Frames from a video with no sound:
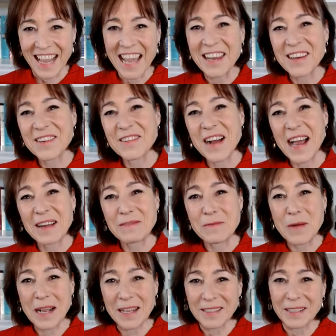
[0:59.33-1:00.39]
Hello
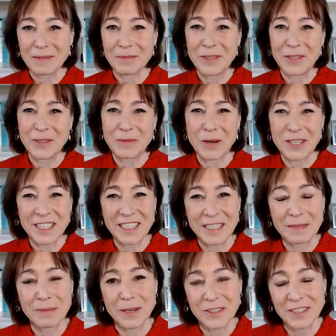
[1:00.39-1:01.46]
and welcome to
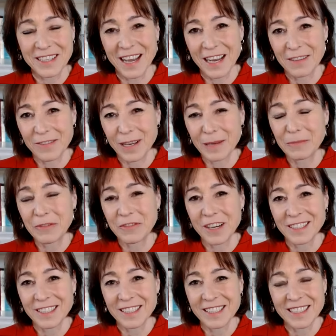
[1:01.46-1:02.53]
Washington Post Live. I'm
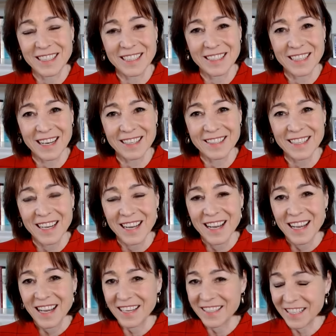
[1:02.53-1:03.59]
Frances Steed-Sellers,
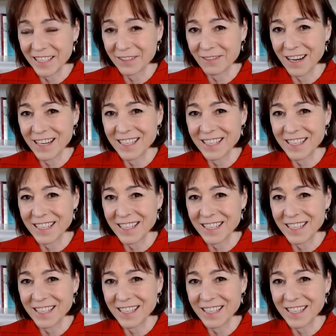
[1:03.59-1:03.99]
a senior